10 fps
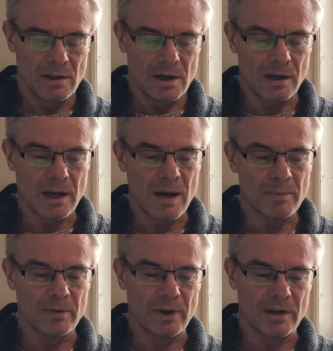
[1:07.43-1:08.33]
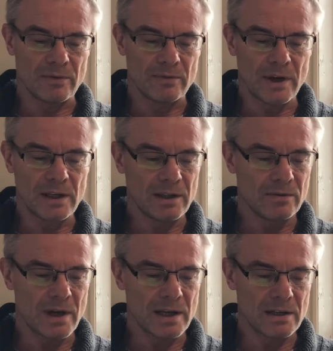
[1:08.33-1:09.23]
Our camper van finally
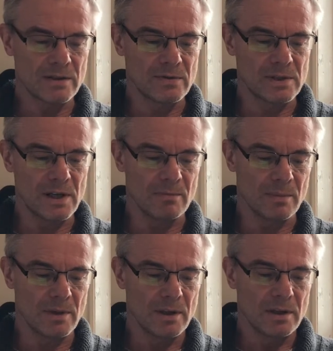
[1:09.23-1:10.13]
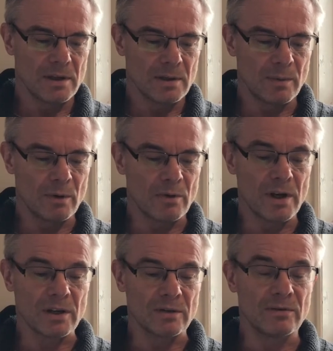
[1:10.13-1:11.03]
ran out of steam. We were
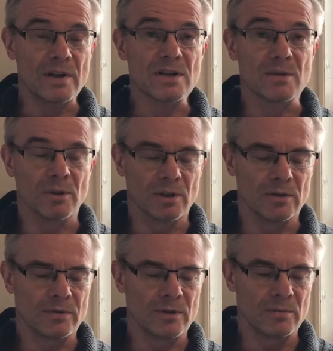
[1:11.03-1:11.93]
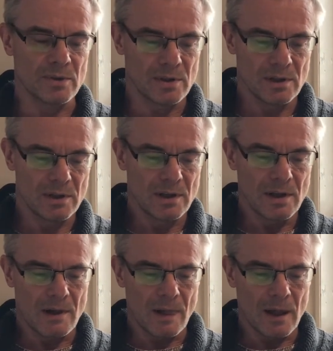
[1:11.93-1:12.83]
running on vegetable oil fumes.
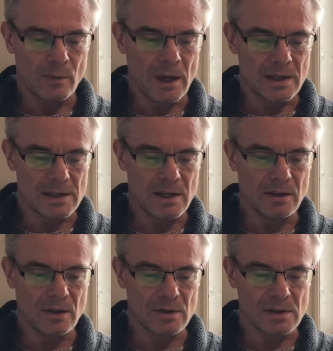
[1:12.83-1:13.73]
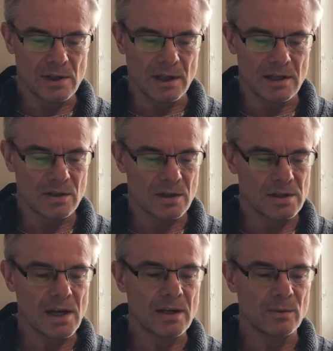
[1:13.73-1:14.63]
And we had tinned goods to last just
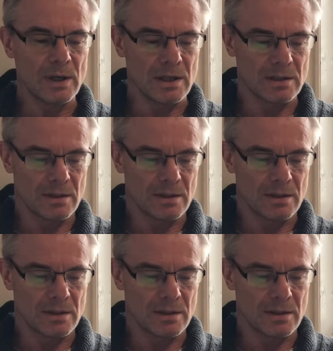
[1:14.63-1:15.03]
10 weeks.